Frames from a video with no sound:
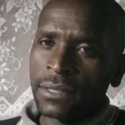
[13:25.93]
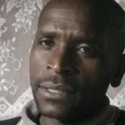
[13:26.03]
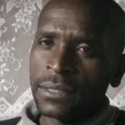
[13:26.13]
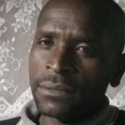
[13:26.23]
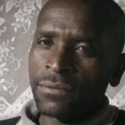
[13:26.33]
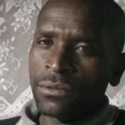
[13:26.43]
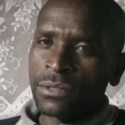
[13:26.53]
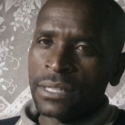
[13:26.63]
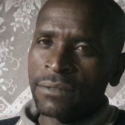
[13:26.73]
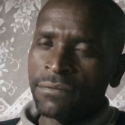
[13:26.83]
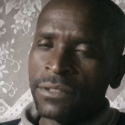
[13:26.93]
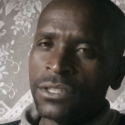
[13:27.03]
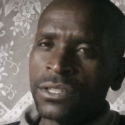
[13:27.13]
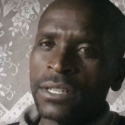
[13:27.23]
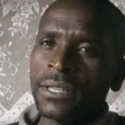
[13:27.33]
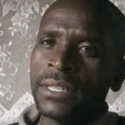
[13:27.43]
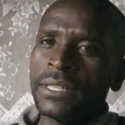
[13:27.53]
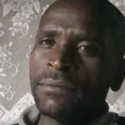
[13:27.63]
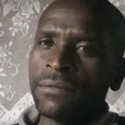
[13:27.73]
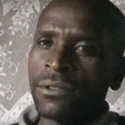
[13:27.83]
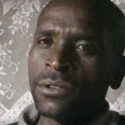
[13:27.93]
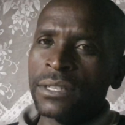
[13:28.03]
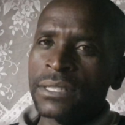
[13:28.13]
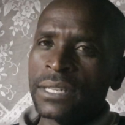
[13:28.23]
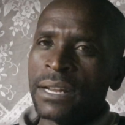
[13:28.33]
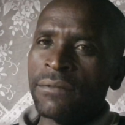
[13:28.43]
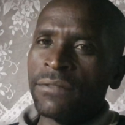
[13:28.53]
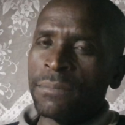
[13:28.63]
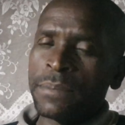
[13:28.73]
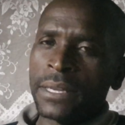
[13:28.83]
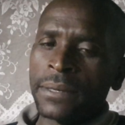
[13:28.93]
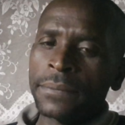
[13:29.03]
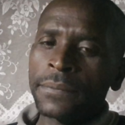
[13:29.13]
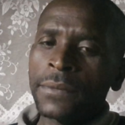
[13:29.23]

it falls under fish, and the frog is an amphibian.